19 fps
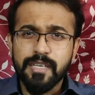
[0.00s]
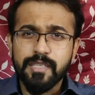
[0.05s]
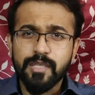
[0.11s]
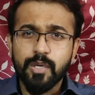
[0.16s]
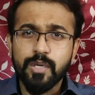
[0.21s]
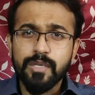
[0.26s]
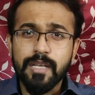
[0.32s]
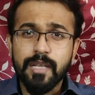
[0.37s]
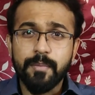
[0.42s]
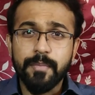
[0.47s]
I
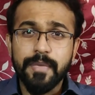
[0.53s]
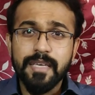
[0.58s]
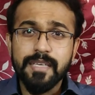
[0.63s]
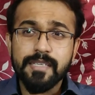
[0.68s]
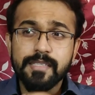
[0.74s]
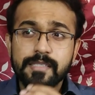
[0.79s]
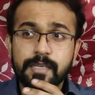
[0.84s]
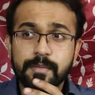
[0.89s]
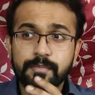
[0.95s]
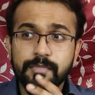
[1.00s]
thought I'll
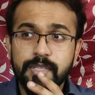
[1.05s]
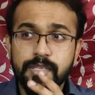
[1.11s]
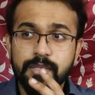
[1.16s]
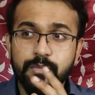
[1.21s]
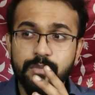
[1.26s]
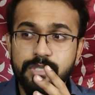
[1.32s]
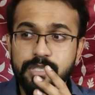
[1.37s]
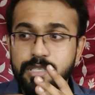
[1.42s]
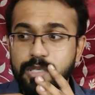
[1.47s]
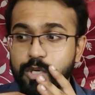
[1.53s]
make
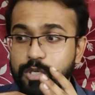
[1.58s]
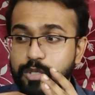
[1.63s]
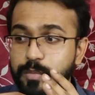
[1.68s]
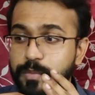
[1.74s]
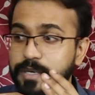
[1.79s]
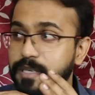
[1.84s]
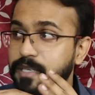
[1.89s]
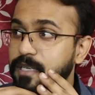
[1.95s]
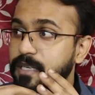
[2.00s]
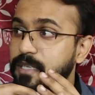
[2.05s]
something which can
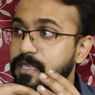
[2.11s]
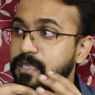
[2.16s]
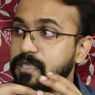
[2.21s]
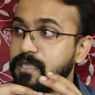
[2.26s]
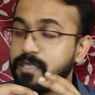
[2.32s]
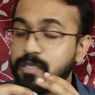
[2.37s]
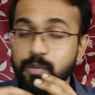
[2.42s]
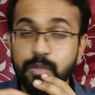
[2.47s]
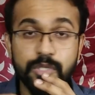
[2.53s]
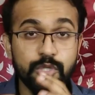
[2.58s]

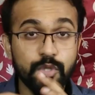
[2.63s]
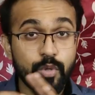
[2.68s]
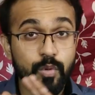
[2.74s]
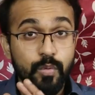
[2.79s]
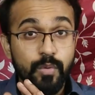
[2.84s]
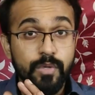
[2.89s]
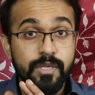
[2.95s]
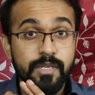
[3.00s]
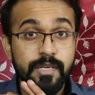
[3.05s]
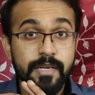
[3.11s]
automatically switch
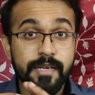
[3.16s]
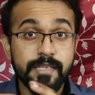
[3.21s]
over